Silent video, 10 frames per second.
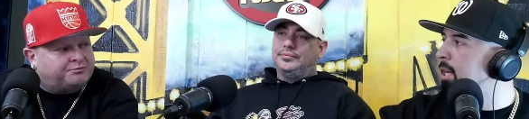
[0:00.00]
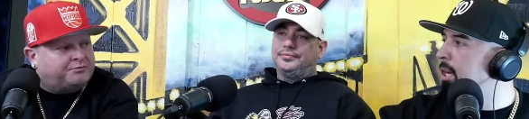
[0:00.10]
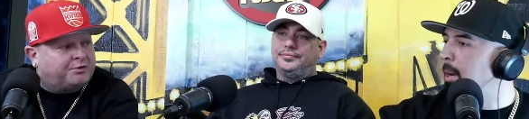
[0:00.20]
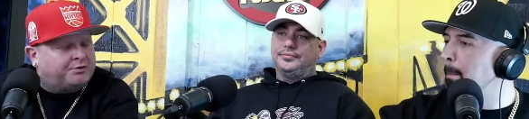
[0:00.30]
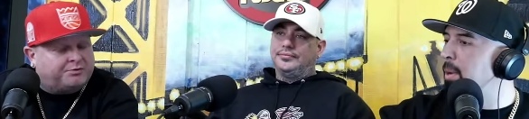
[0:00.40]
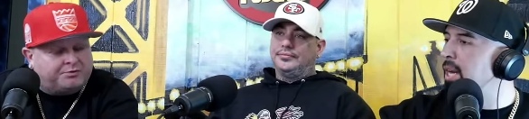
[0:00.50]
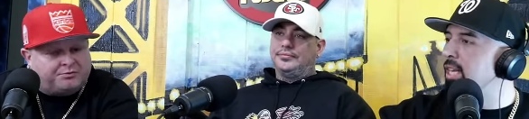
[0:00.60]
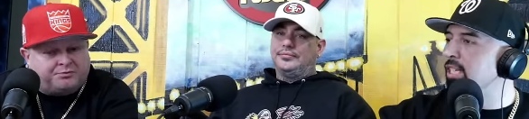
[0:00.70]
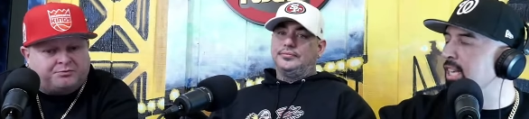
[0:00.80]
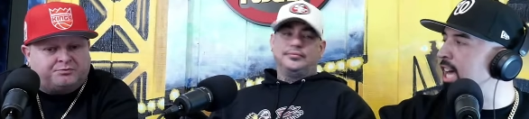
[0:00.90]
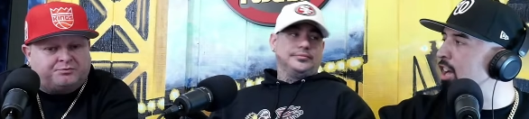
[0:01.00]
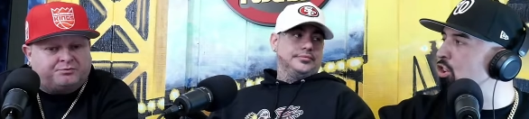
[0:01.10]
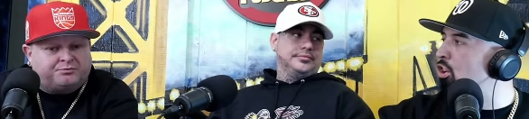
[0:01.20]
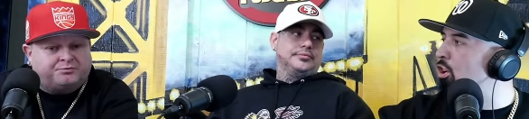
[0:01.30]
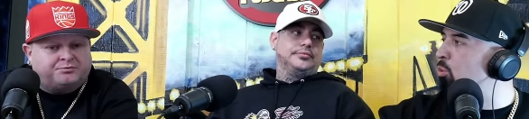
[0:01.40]
Speaker 1: yeah. but it's a lot of
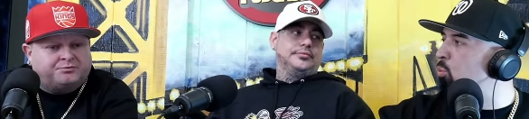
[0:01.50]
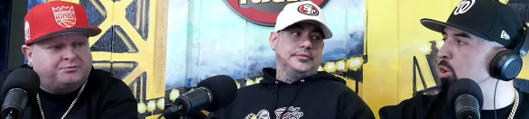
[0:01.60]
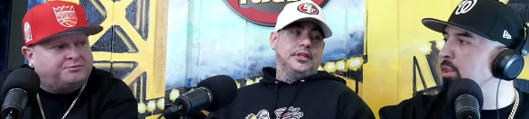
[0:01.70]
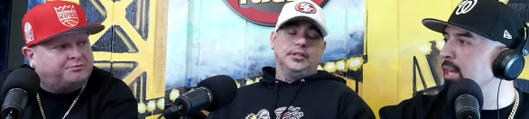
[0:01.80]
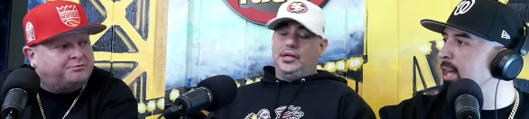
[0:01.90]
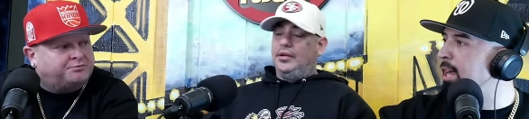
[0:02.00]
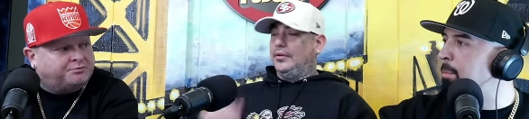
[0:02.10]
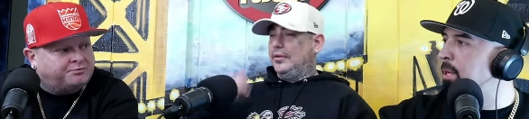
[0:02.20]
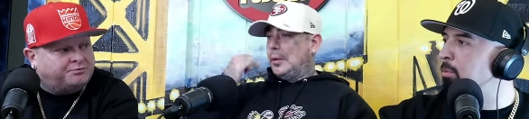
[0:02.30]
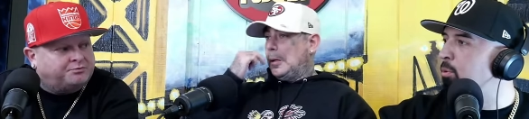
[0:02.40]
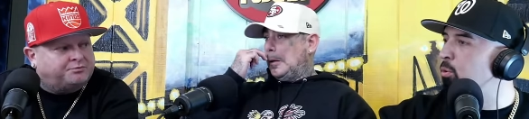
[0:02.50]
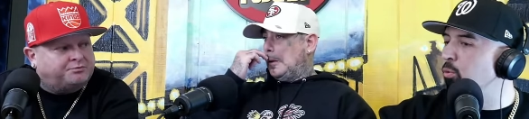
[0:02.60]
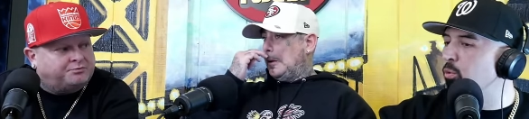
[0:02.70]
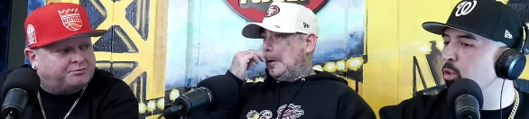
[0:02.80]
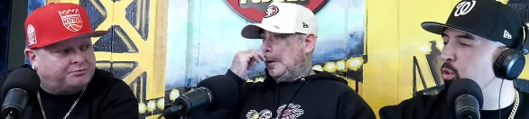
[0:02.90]
hard work that yeah. a lot of people
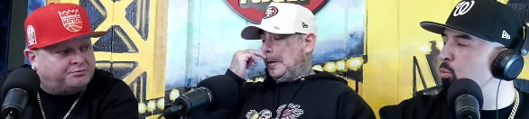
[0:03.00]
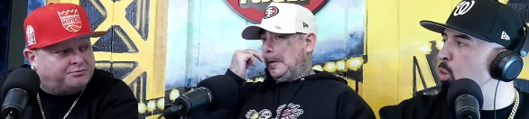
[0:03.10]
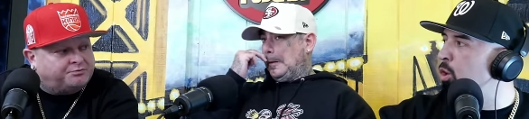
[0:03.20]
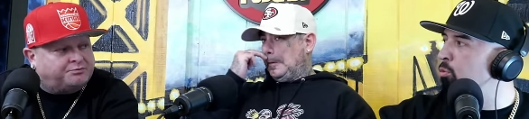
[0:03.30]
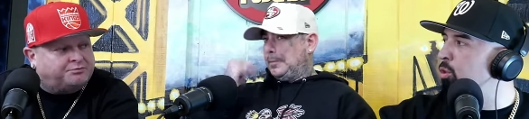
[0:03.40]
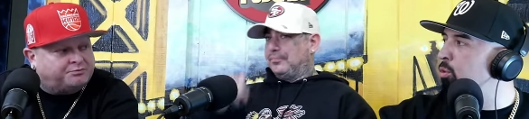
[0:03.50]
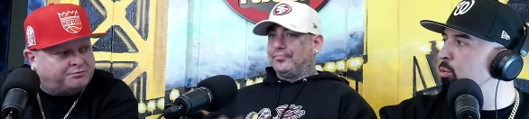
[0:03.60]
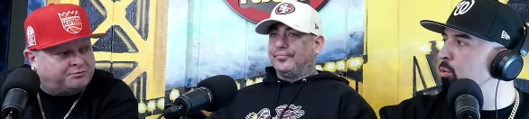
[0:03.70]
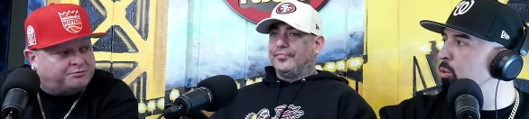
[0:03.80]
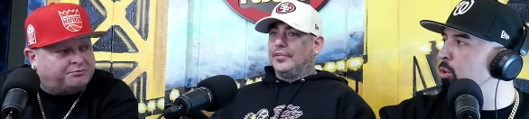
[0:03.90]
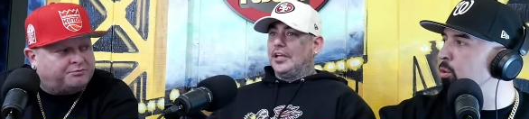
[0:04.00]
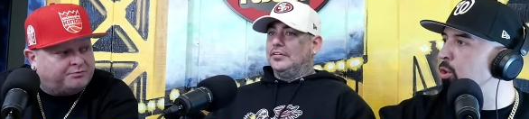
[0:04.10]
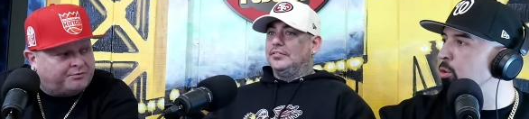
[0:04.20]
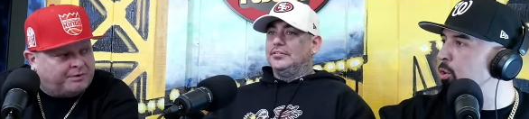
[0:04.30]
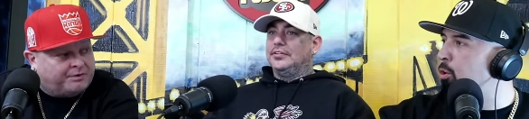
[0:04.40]
won't do or
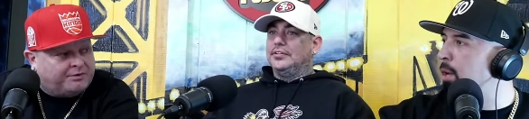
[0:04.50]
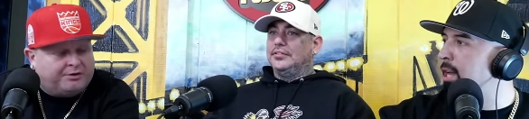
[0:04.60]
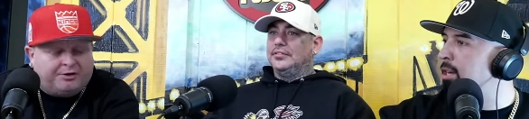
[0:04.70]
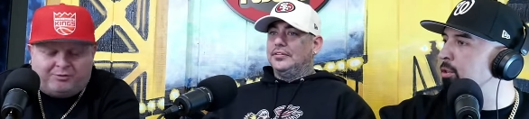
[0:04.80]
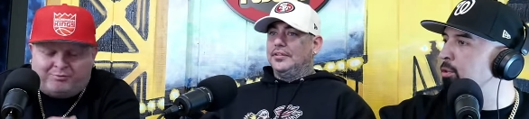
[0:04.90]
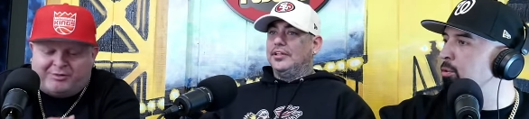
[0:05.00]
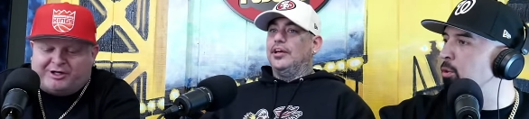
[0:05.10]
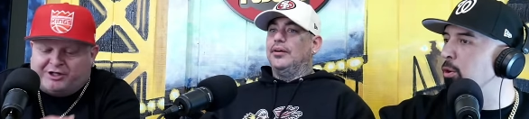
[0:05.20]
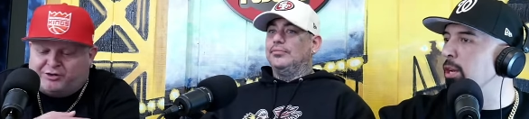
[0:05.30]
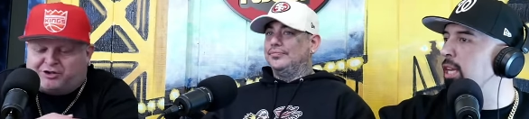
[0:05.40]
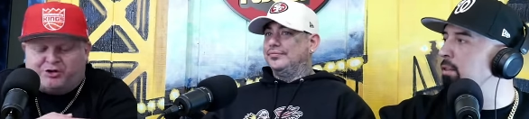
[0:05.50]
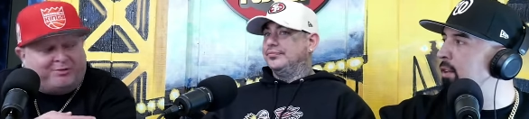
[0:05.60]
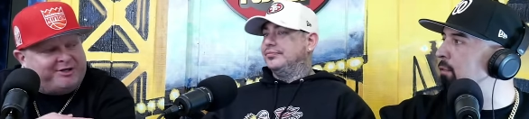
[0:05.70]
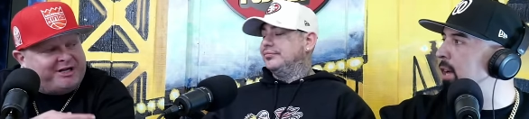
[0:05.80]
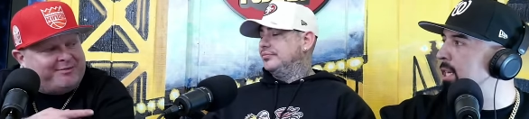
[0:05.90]
don't know how to do. Meaning you even if
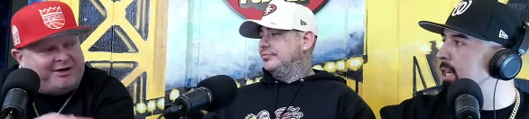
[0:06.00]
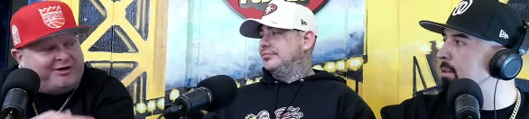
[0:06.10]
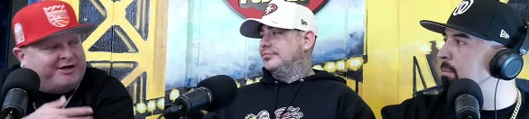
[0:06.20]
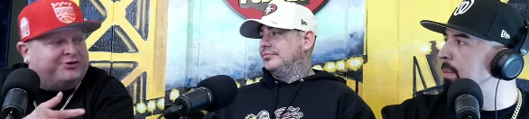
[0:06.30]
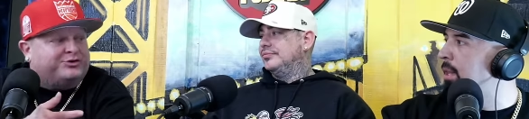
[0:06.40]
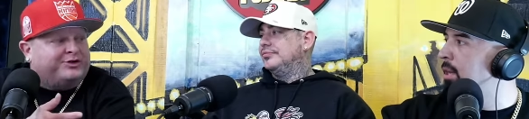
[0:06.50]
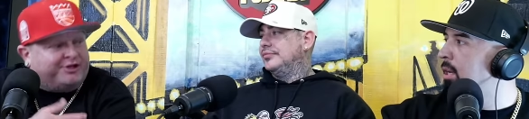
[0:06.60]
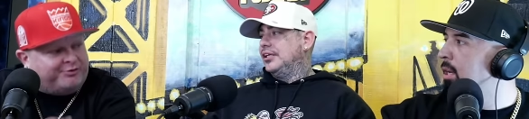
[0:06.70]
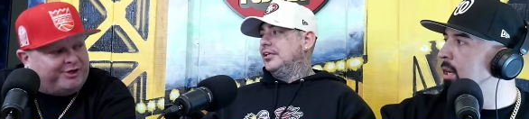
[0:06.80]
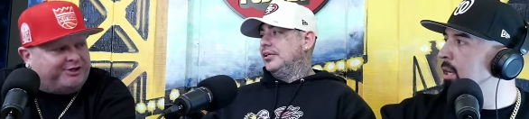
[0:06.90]
I tell them, you'll do it anyway.